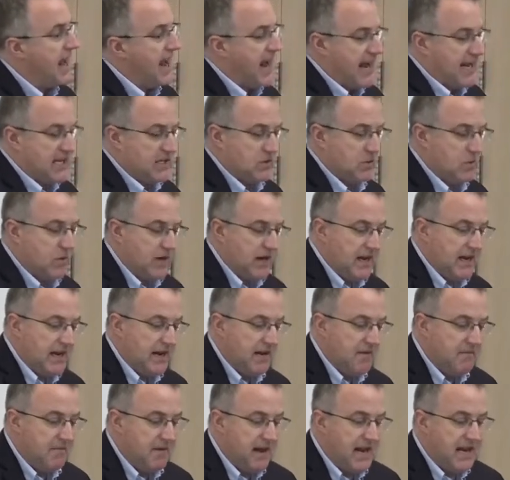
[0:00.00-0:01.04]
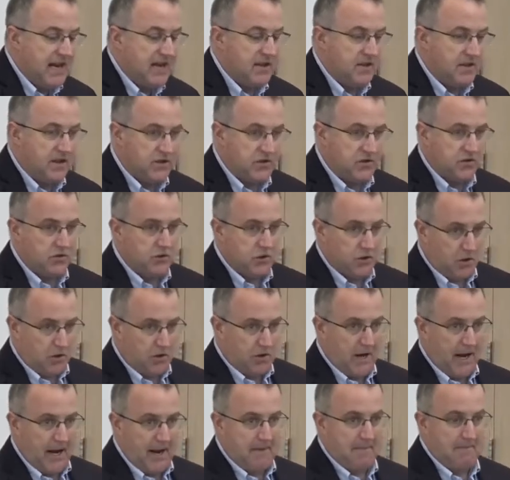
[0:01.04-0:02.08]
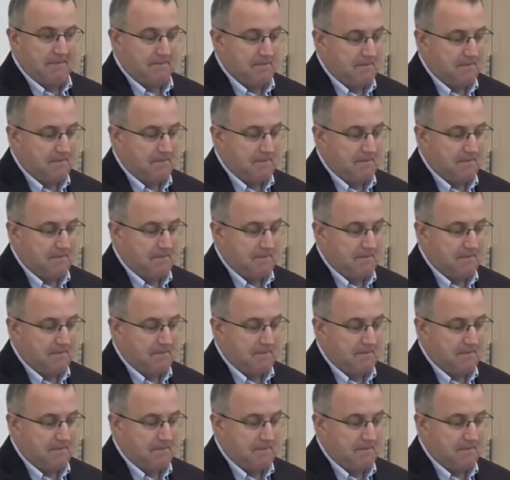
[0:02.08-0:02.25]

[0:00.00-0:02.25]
as we make this journey.